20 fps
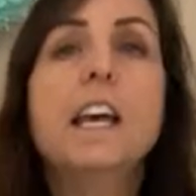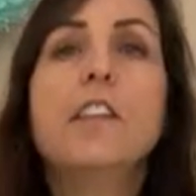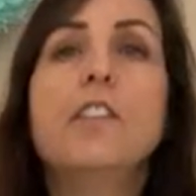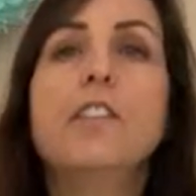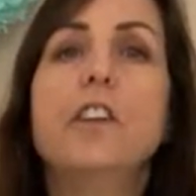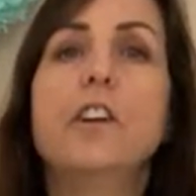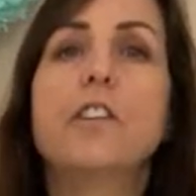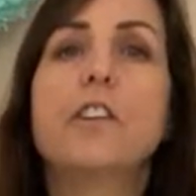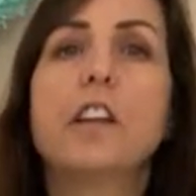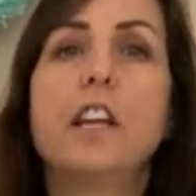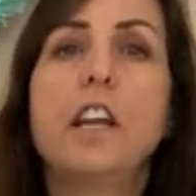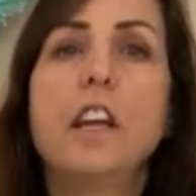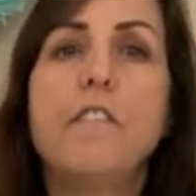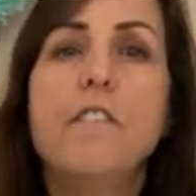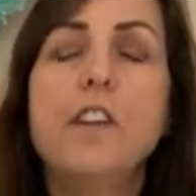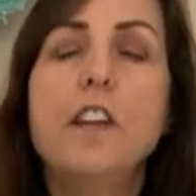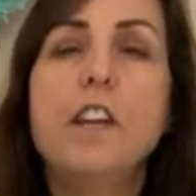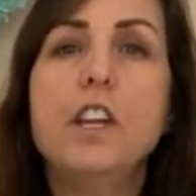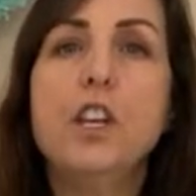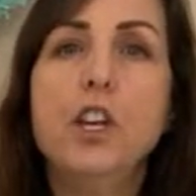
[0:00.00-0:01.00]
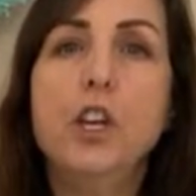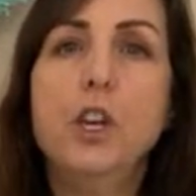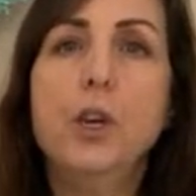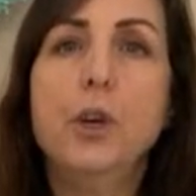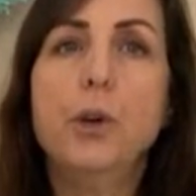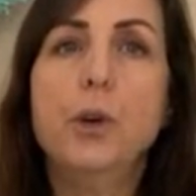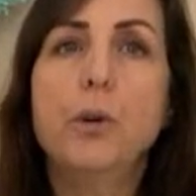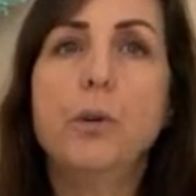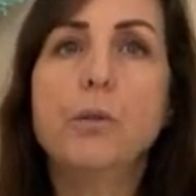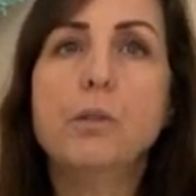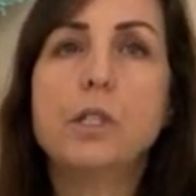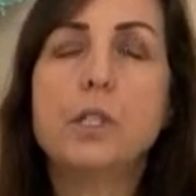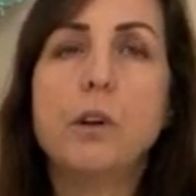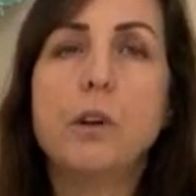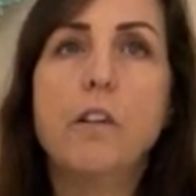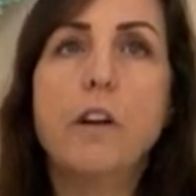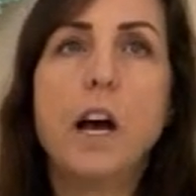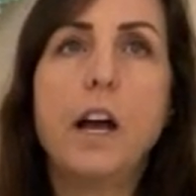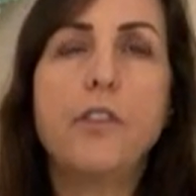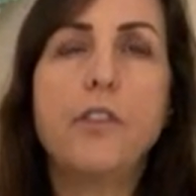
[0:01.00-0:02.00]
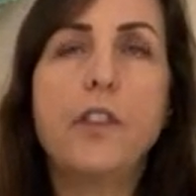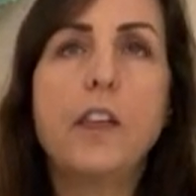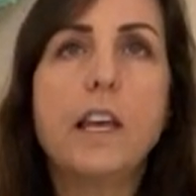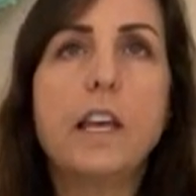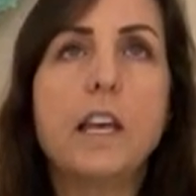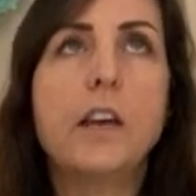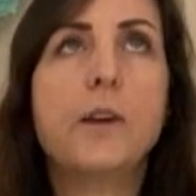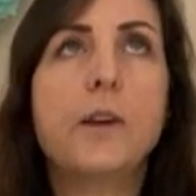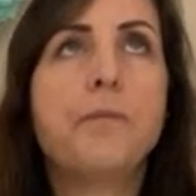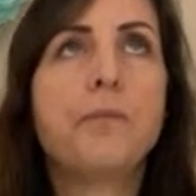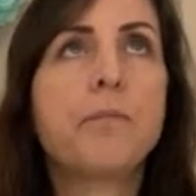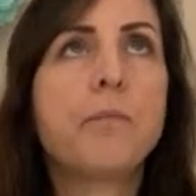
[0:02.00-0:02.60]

they're giving you, so I think